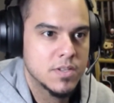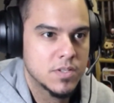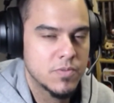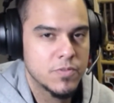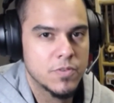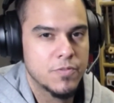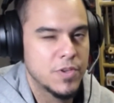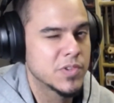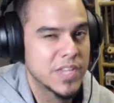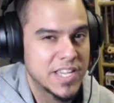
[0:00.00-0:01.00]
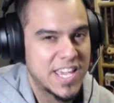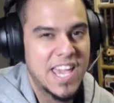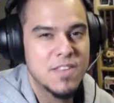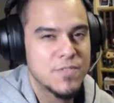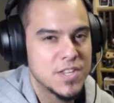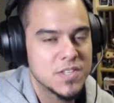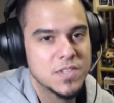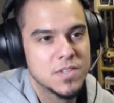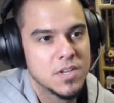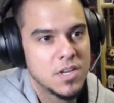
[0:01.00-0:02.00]
Some of it feels like
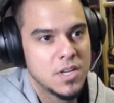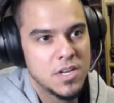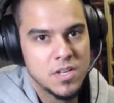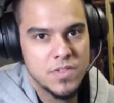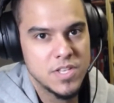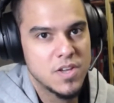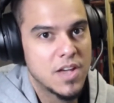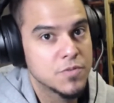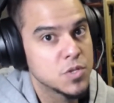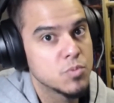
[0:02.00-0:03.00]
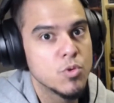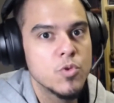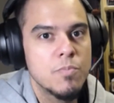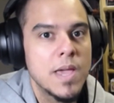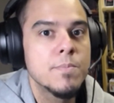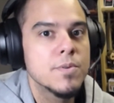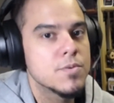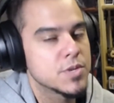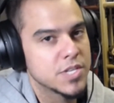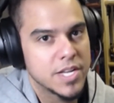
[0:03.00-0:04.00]
canvas. Then you have smooth
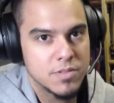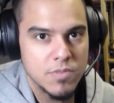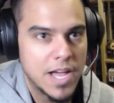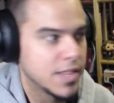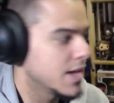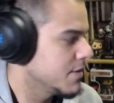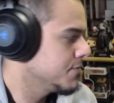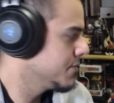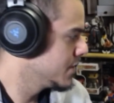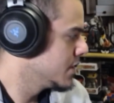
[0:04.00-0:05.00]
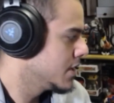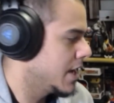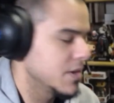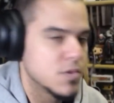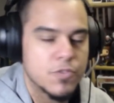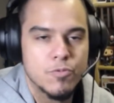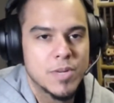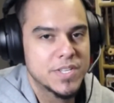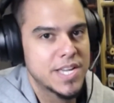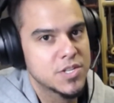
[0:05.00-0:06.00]
paper, which I love. I use for
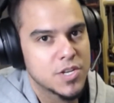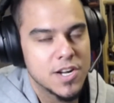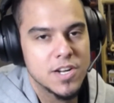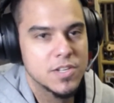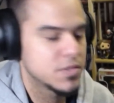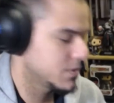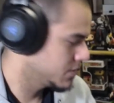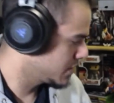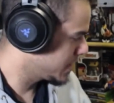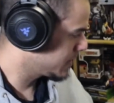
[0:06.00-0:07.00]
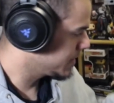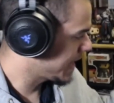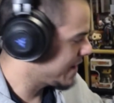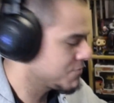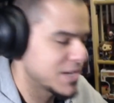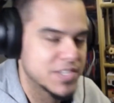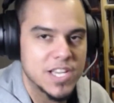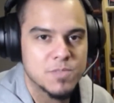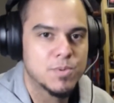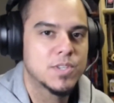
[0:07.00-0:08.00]
my sketch cards. Half my
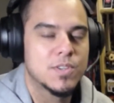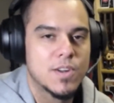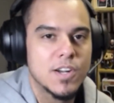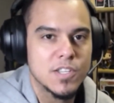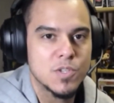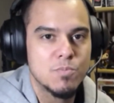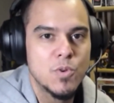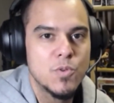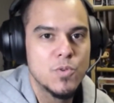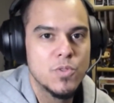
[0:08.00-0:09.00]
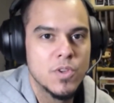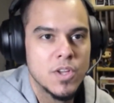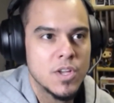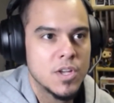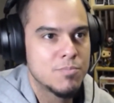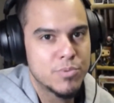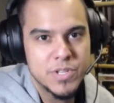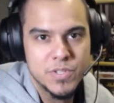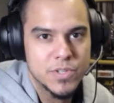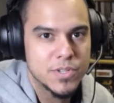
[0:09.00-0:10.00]
sketchbooks are all smooth,
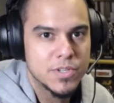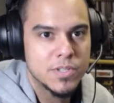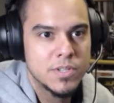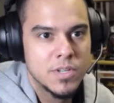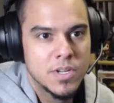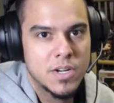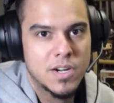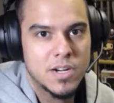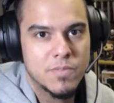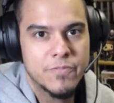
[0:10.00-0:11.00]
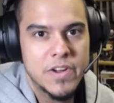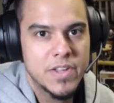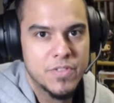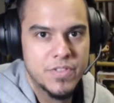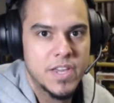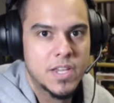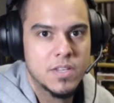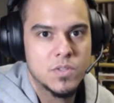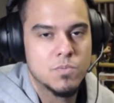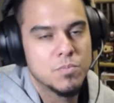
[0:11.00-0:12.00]
Bristol, very
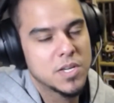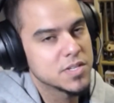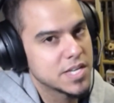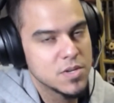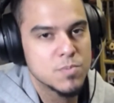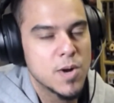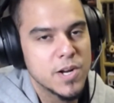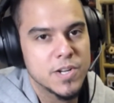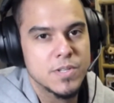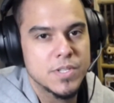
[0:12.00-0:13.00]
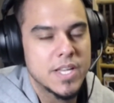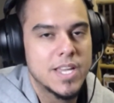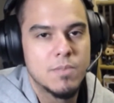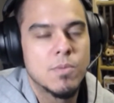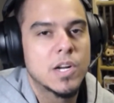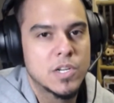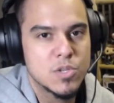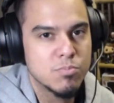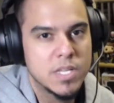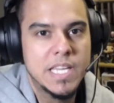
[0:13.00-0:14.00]
thick because I use markers, and
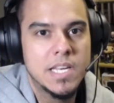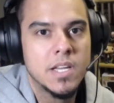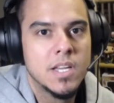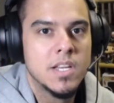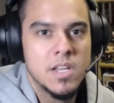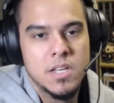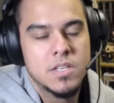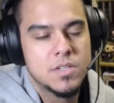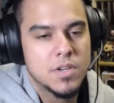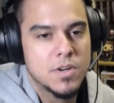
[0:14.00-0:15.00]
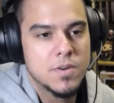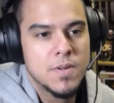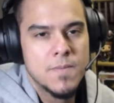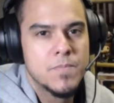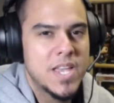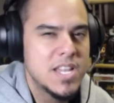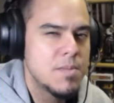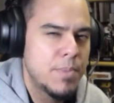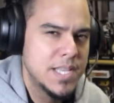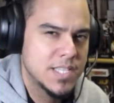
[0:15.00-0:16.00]
markers bleed. So it
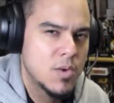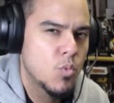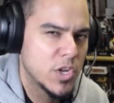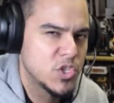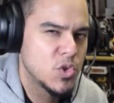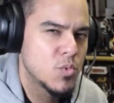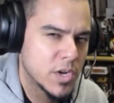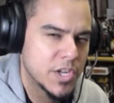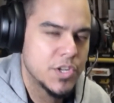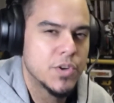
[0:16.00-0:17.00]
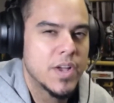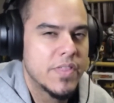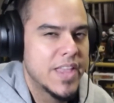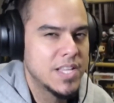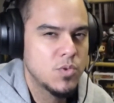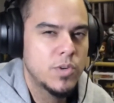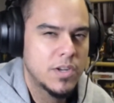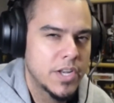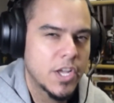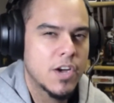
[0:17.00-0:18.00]
depends on what you want to do, and that's what
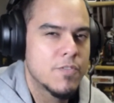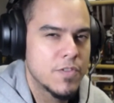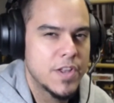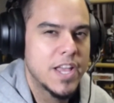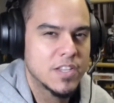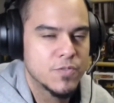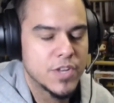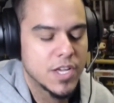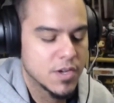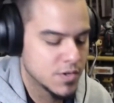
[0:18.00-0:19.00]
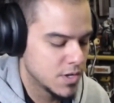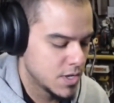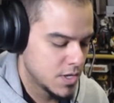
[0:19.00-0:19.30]
I'm going to cover in the next video.